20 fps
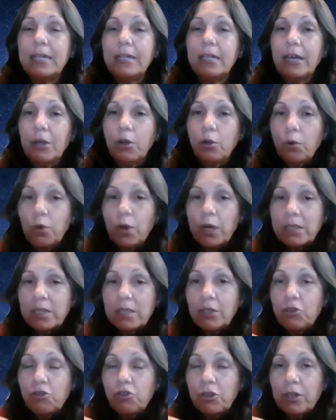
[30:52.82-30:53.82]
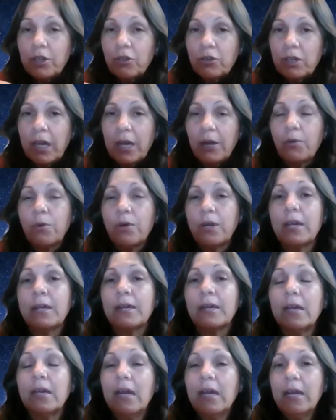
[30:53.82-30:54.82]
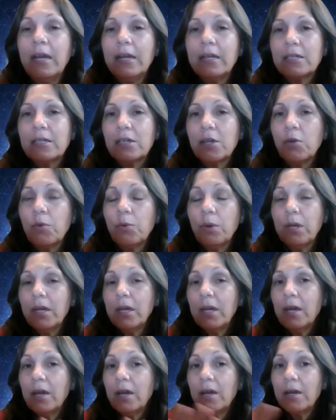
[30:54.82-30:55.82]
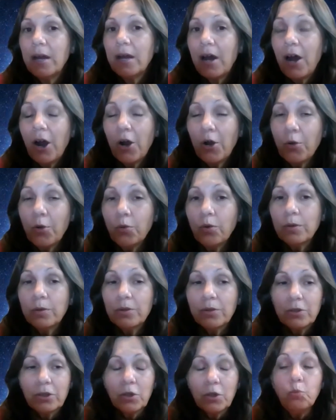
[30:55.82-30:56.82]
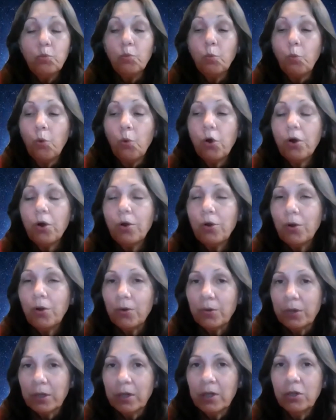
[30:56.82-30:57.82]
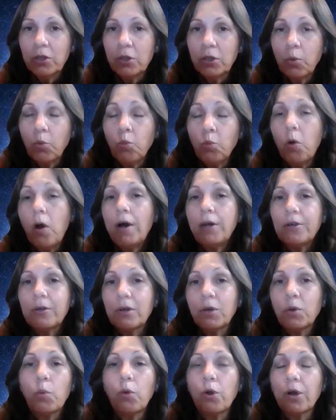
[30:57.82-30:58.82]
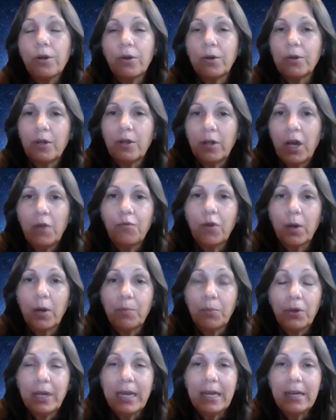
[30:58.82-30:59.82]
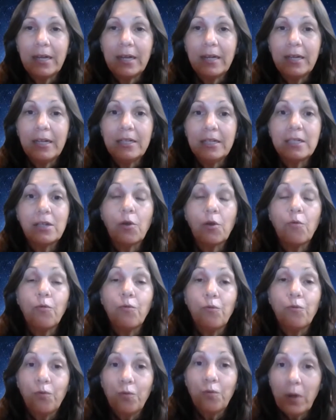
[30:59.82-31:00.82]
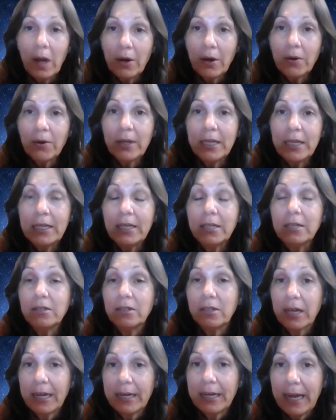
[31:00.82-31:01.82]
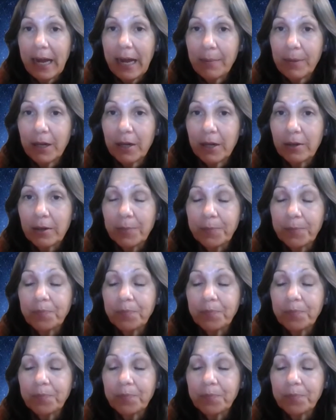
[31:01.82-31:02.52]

and they cross each other that way. So our the world, the water world of our planet is very dynamic.